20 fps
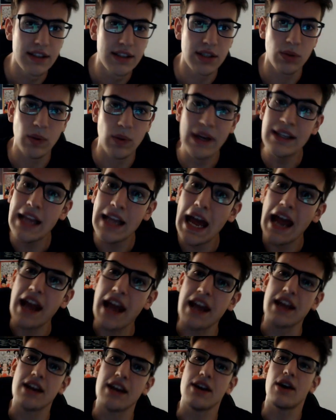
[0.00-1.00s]
So one
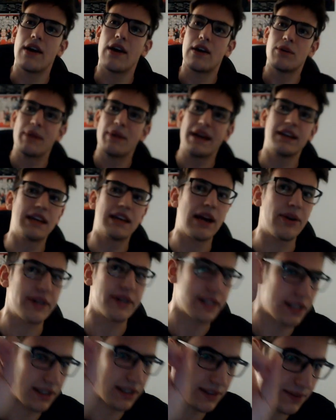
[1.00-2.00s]
day, our main
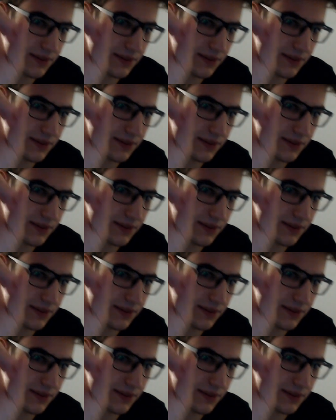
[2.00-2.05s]
character,